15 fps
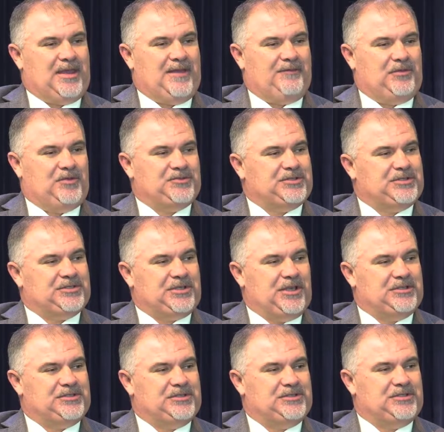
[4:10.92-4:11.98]
having those
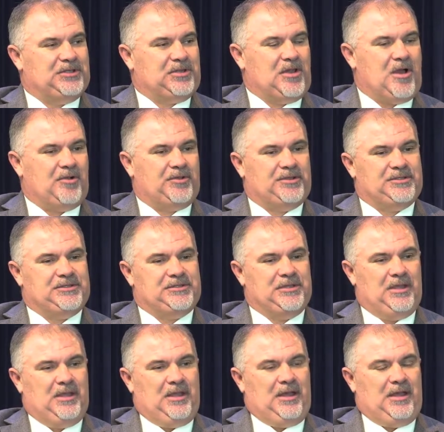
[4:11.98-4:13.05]
discussions in the caucus.
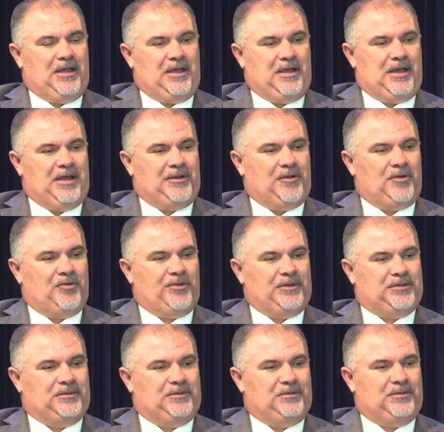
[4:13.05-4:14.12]
I know that
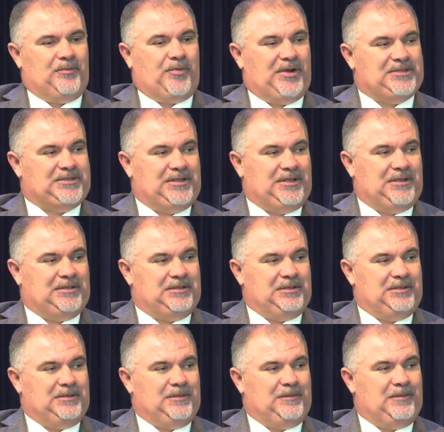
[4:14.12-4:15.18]
the President
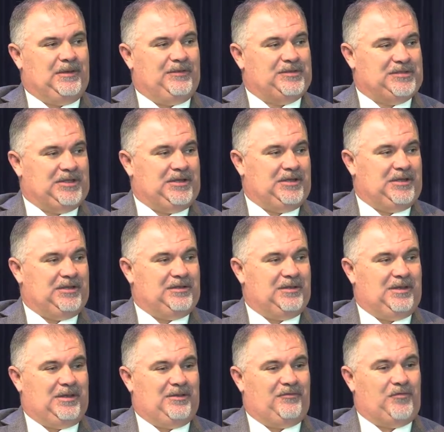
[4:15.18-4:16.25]
of the Senate
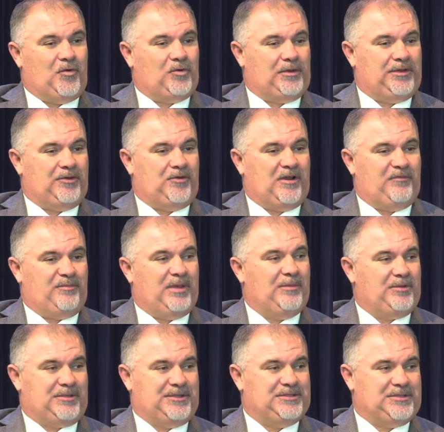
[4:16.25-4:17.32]
and the floor leader have
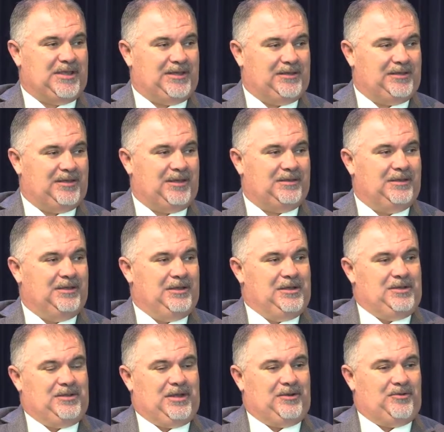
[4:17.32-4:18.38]
publicly stated that
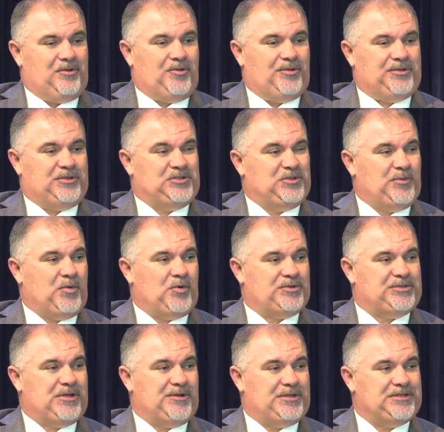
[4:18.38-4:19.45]
they don't know that the
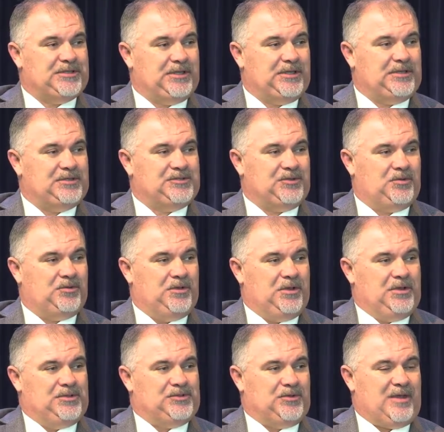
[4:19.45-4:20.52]
support's there in the Senate. So
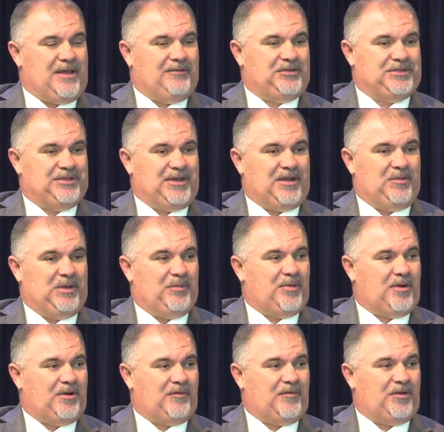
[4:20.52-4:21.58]
obviously that'll be a
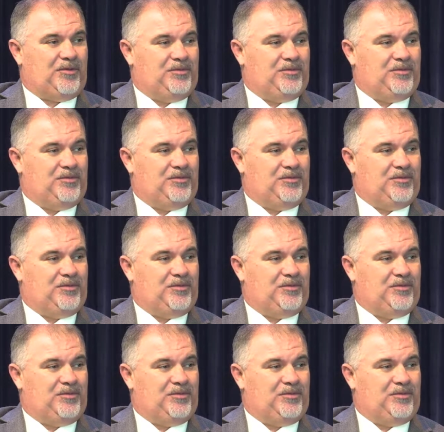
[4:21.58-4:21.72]
part of